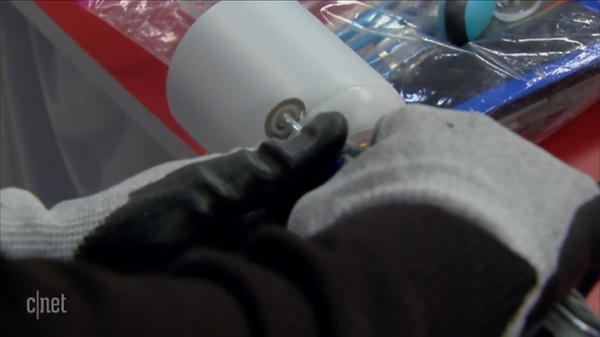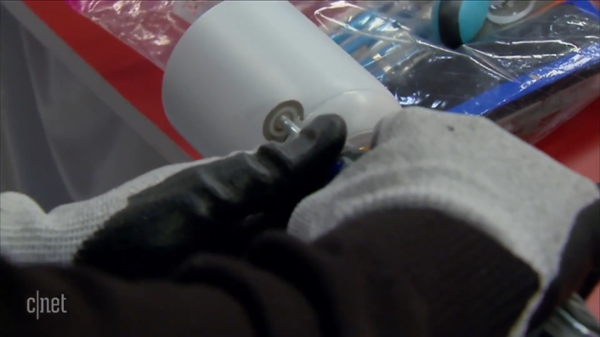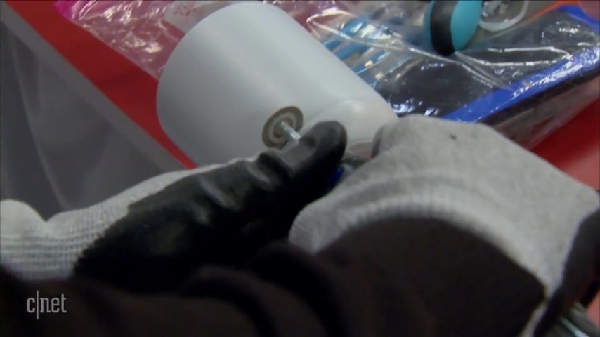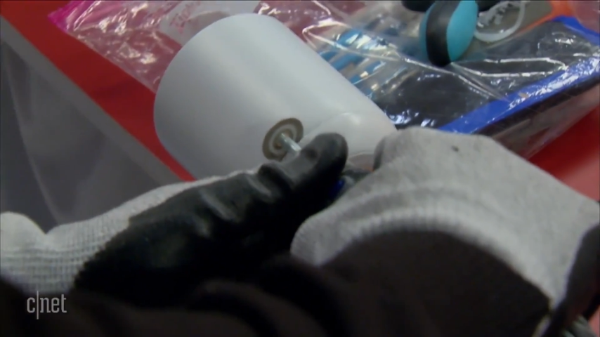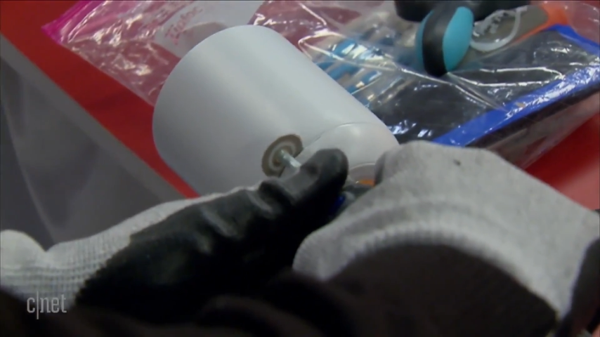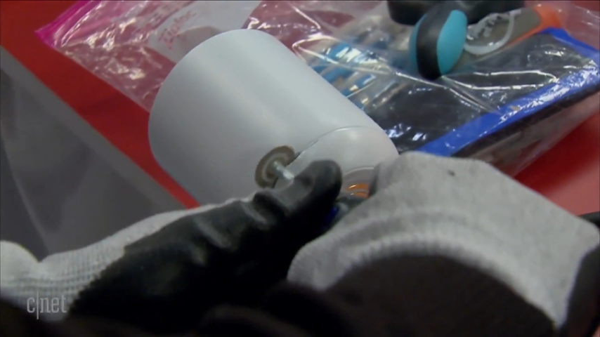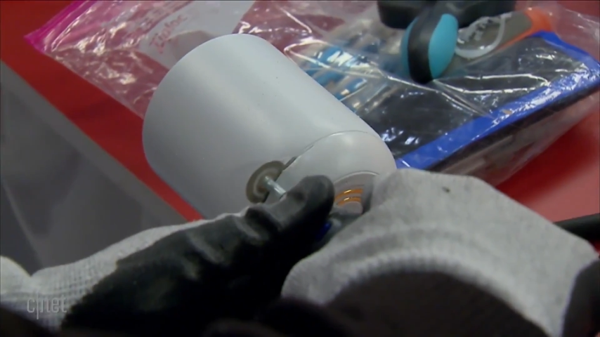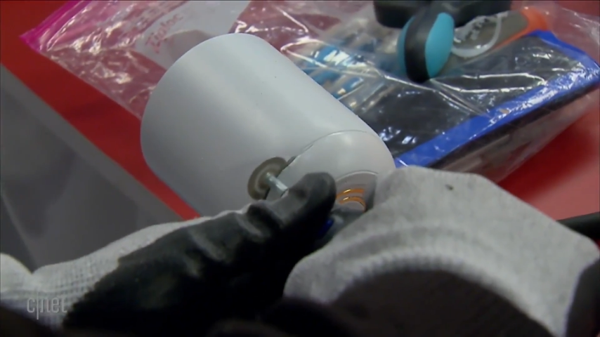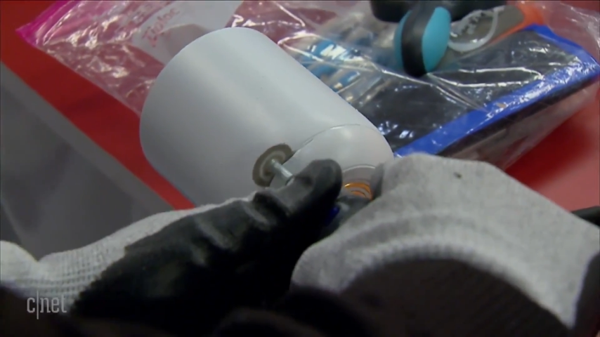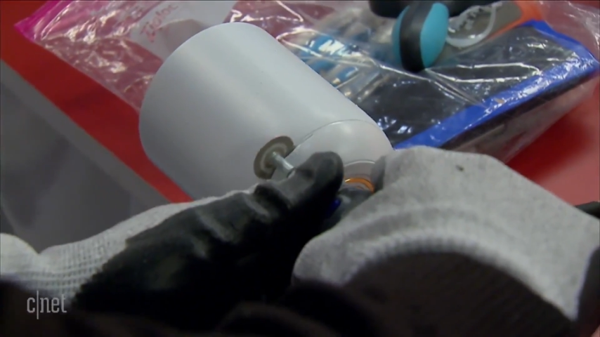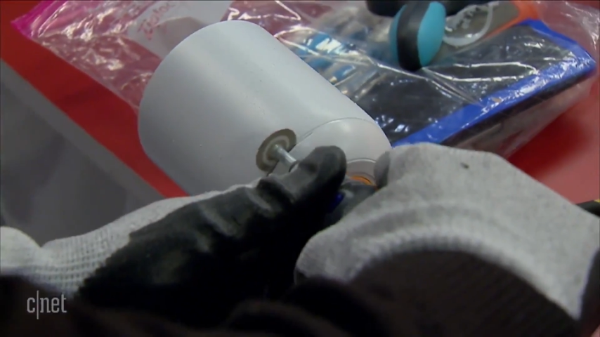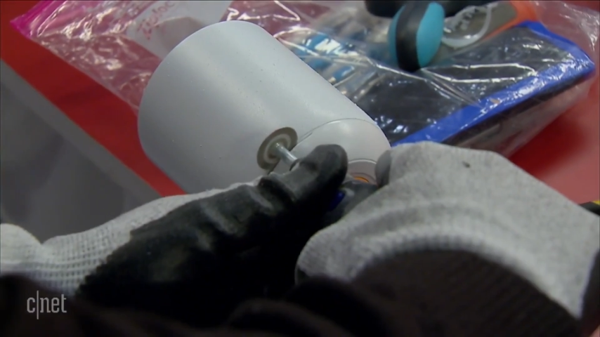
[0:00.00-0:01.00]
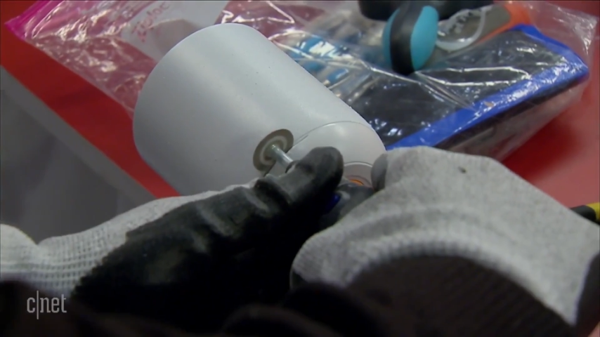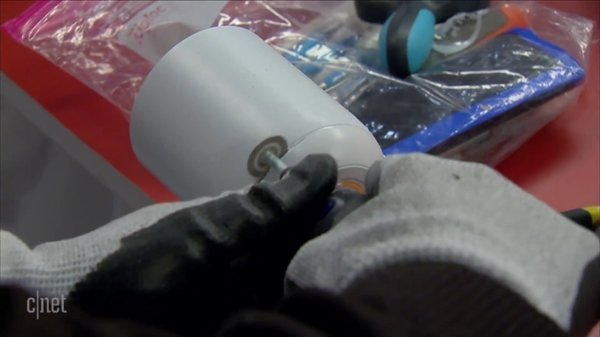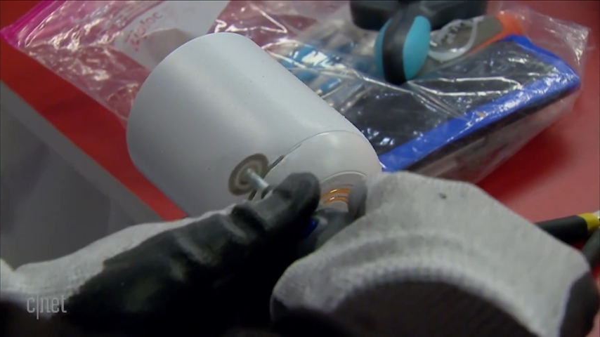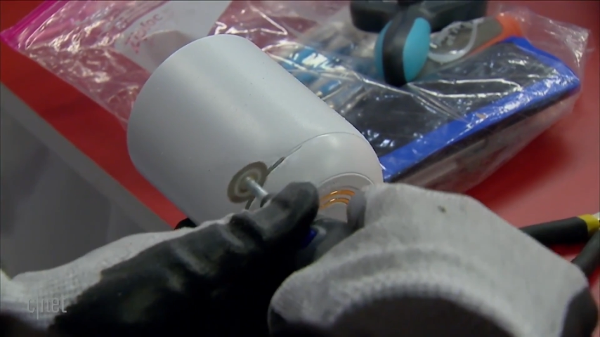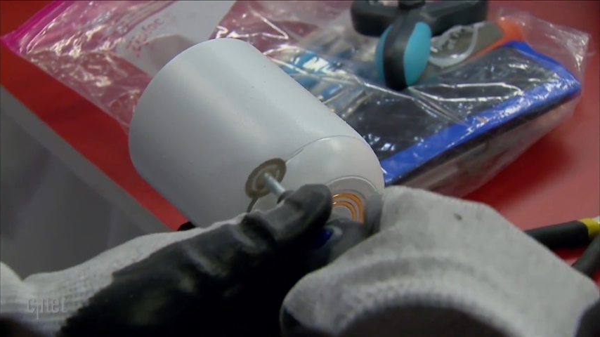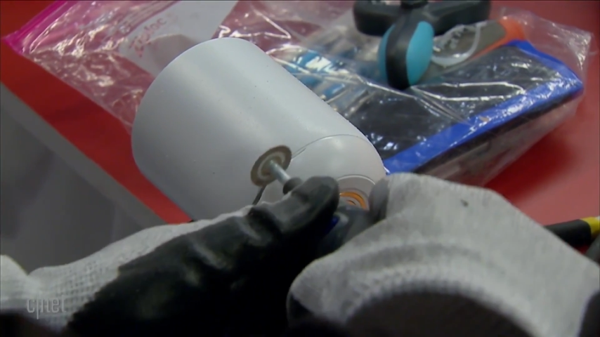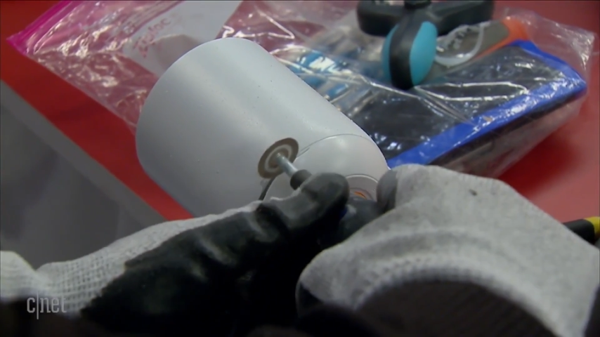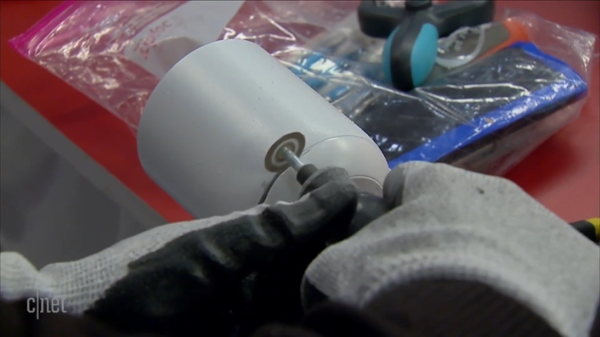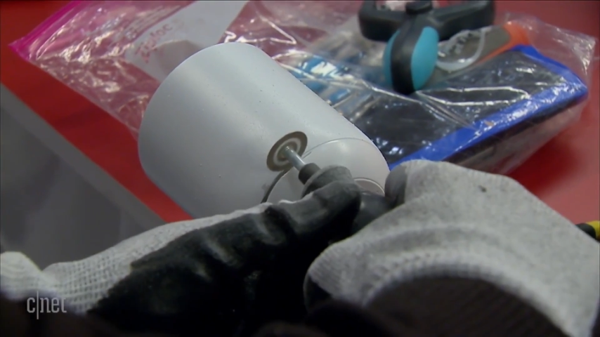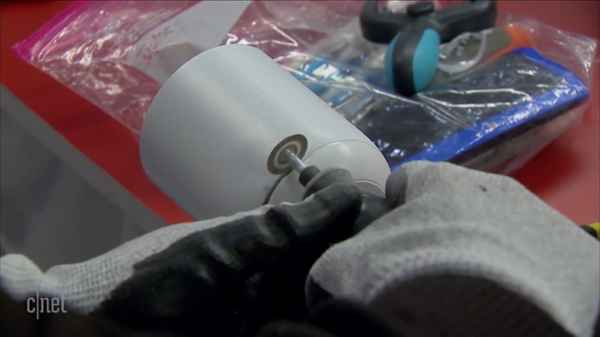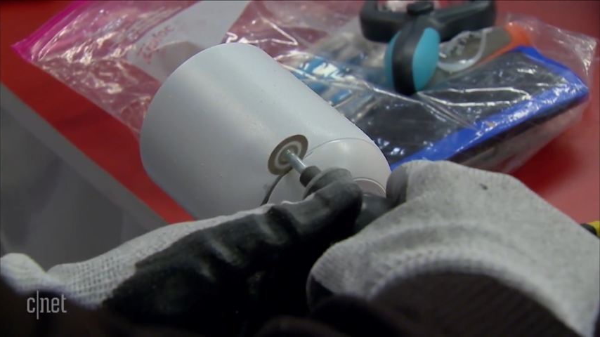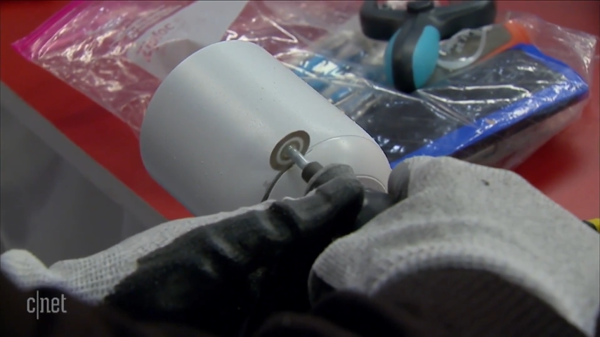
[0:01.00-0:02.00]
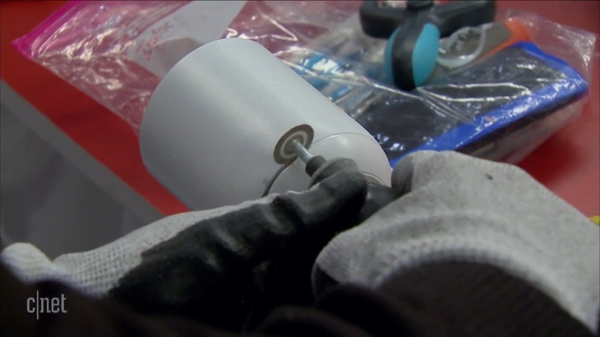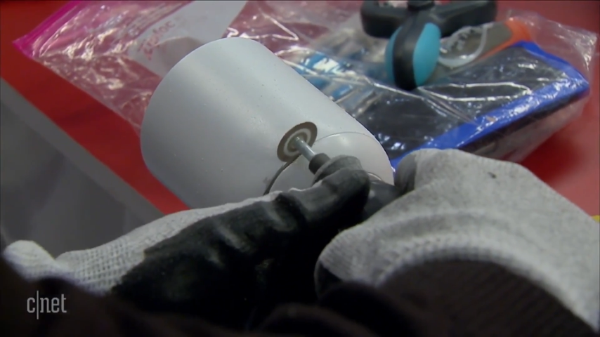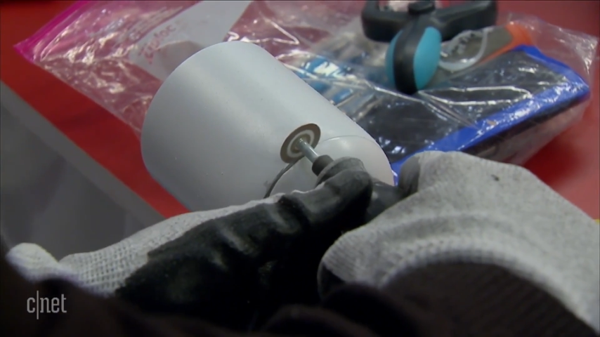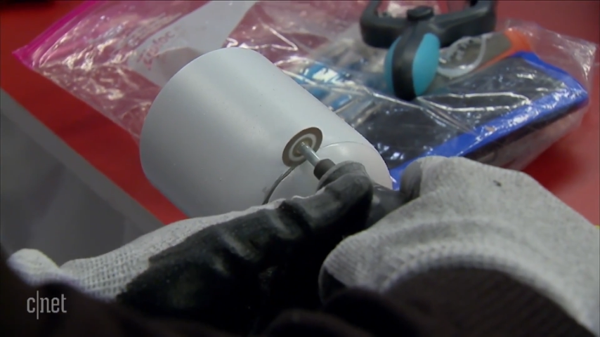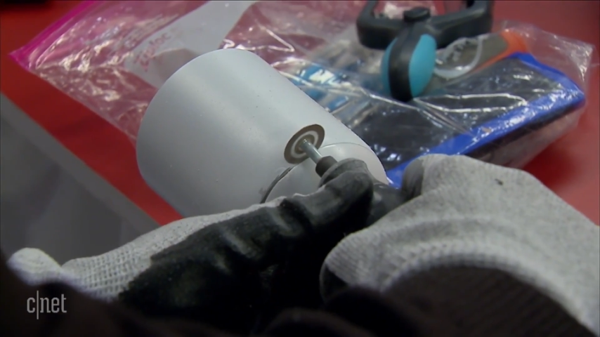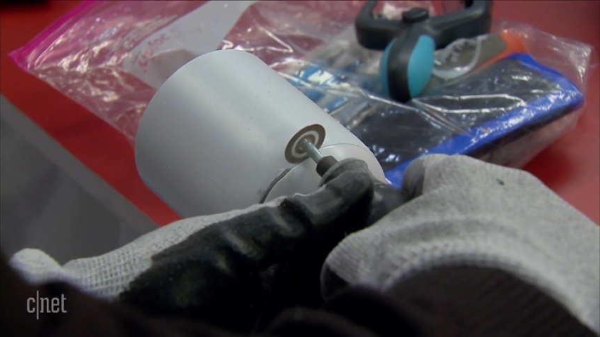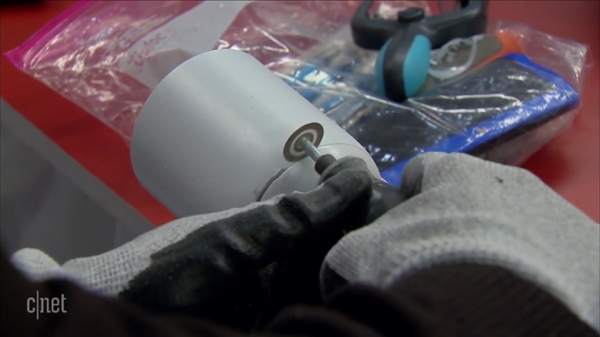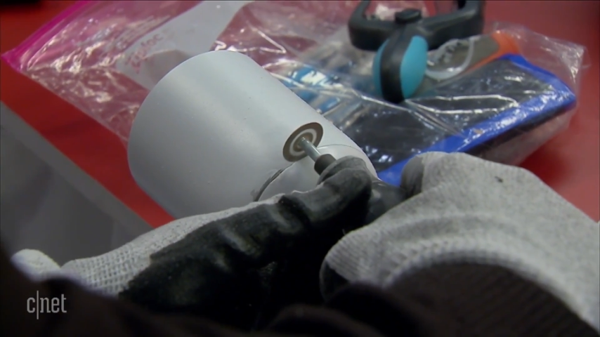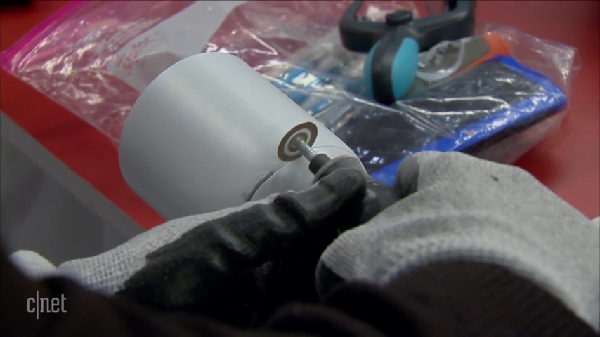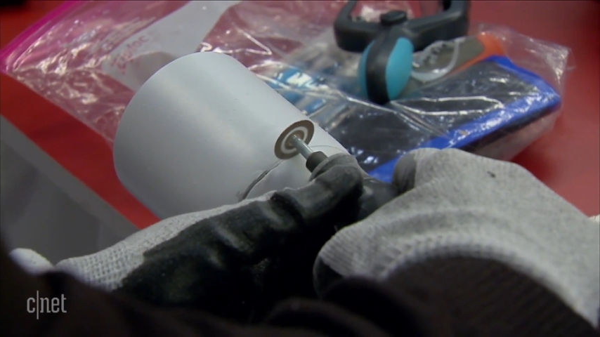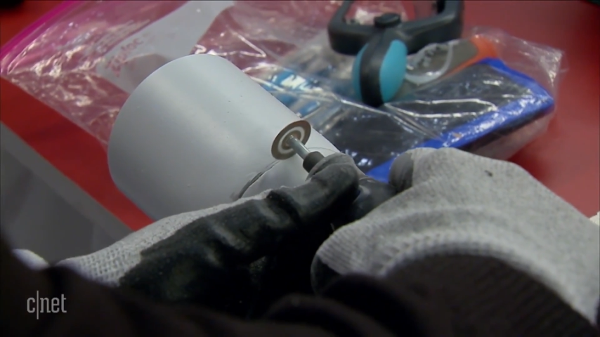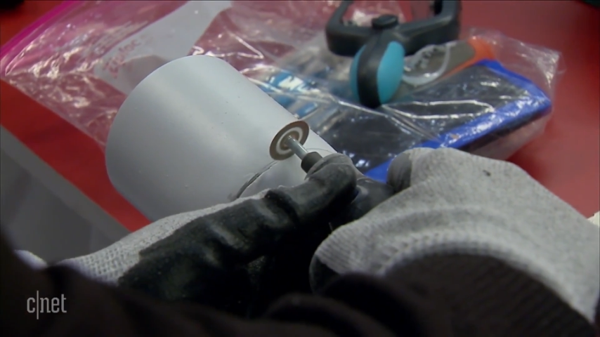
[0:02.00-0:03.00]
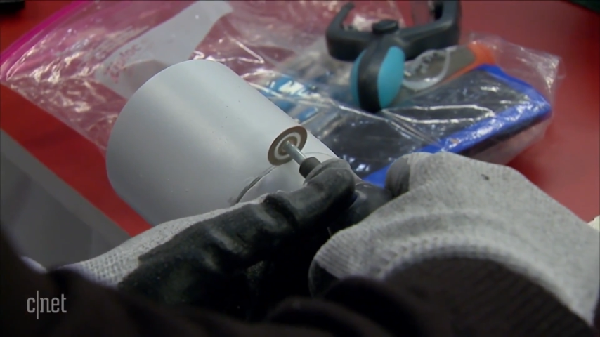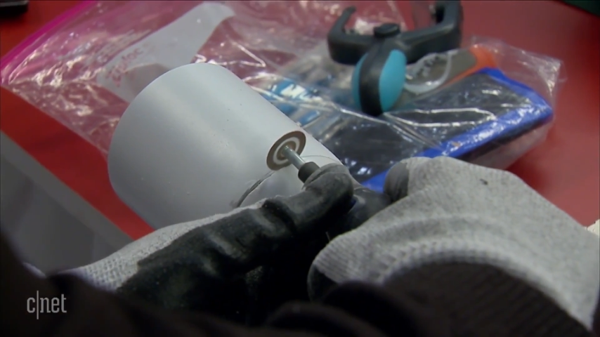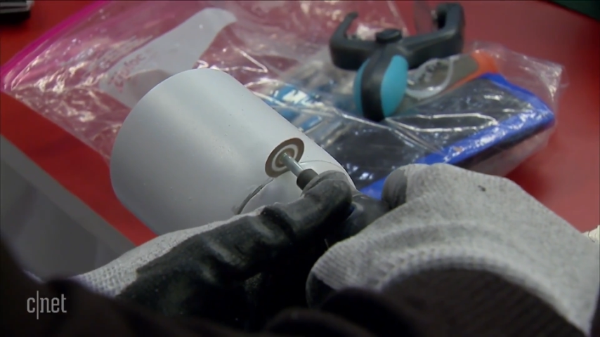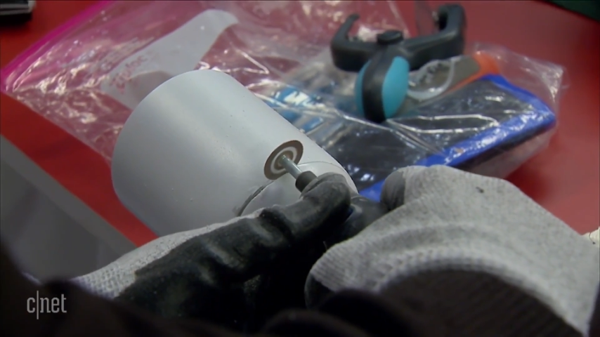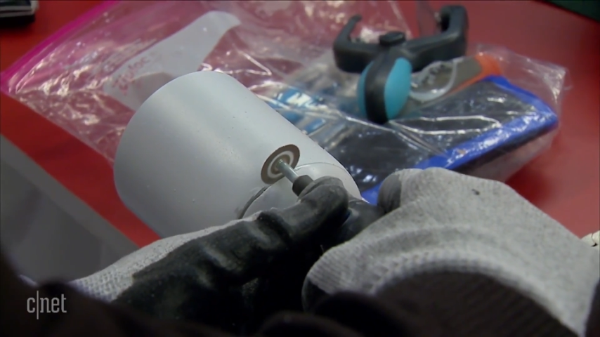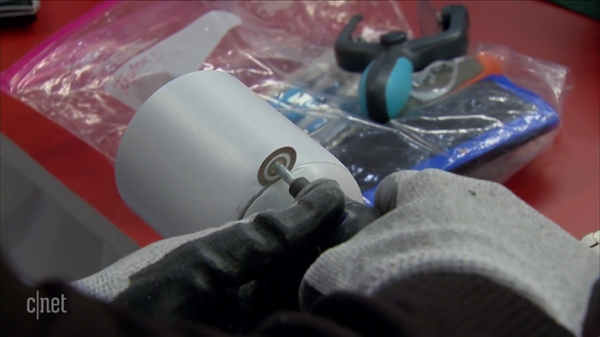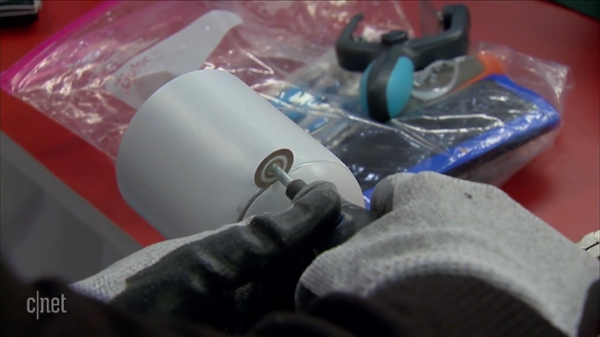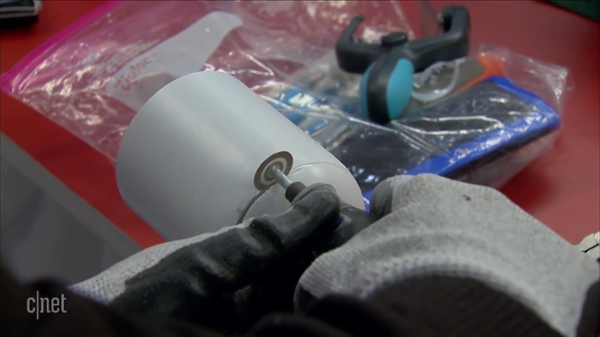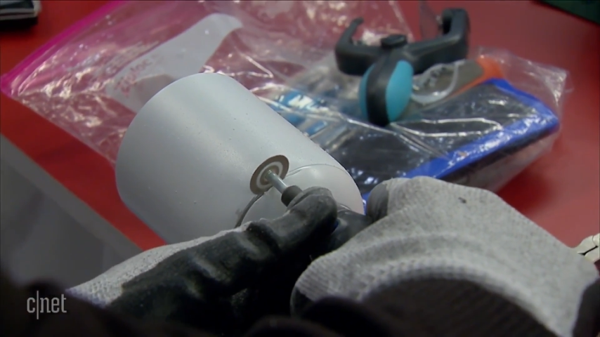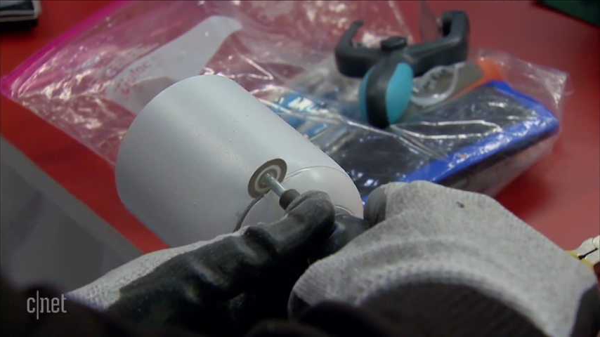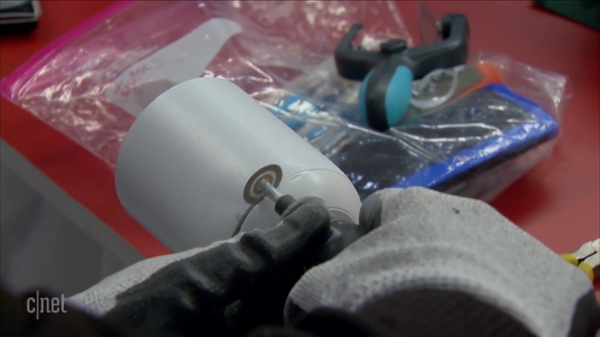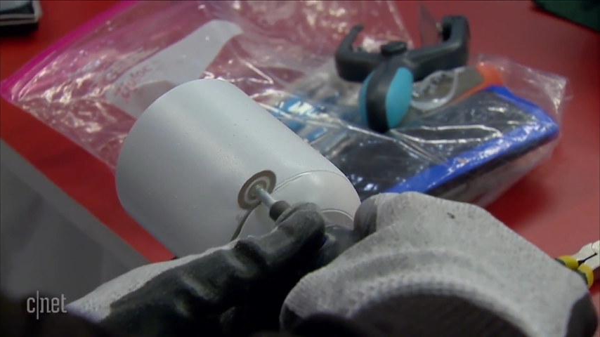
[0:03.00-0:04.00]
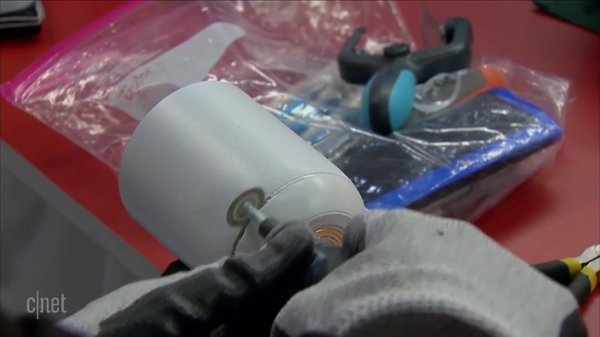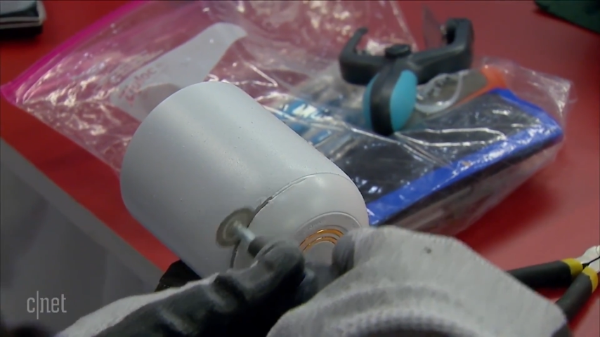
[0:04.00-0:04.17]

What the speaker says: No face is visible, so there are no lips to read.